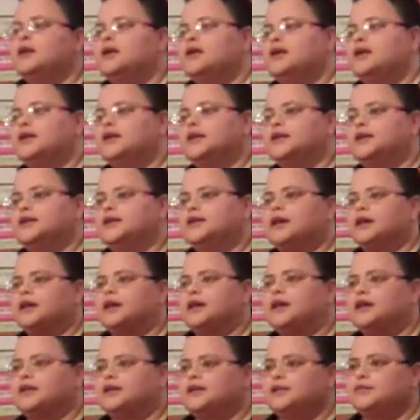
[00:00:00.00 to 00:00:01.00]
And
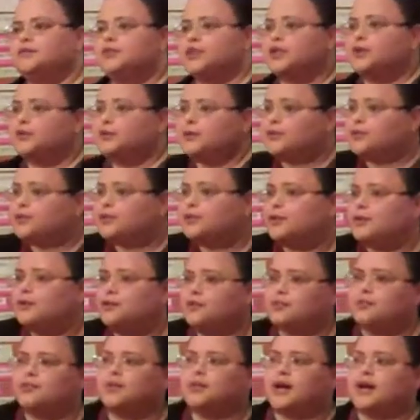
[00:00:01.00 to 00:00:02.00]
even though it was
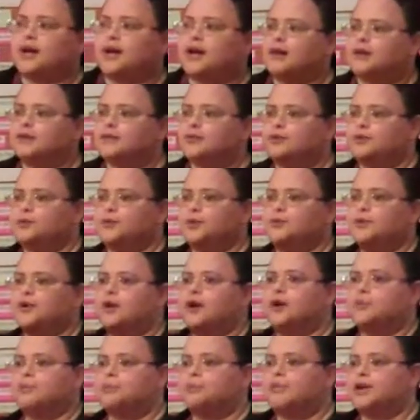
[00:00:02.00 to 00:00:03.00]
closer to our house, we were
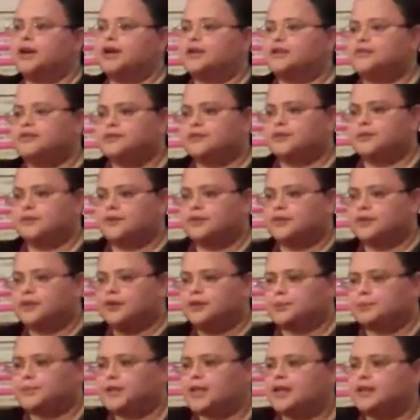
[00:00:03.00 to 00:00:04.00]
all bused, because
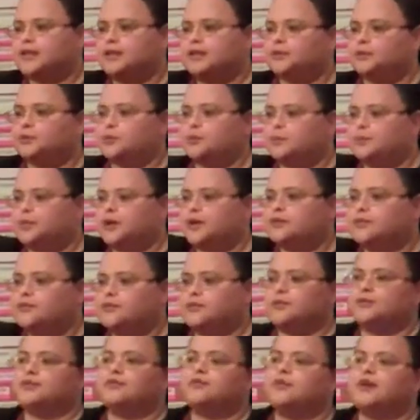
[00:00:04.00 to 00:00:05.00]
all the black kids were bused
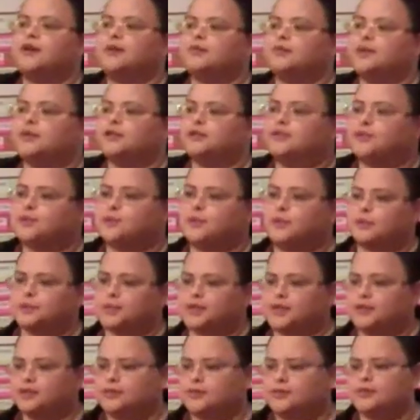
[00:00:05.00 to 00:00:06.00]
to a faraway school,
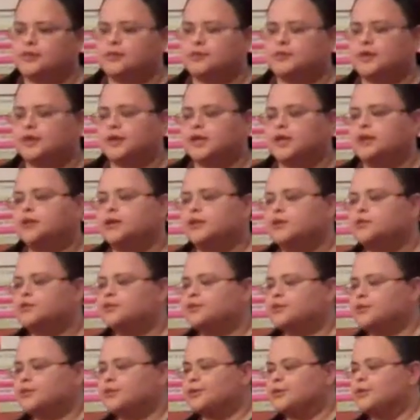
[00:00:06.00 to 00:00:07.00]
but this was a very
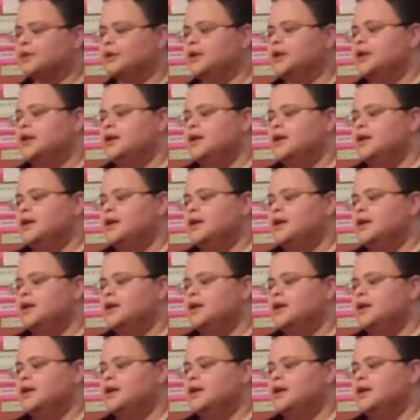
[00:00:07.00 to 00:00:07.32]
close school.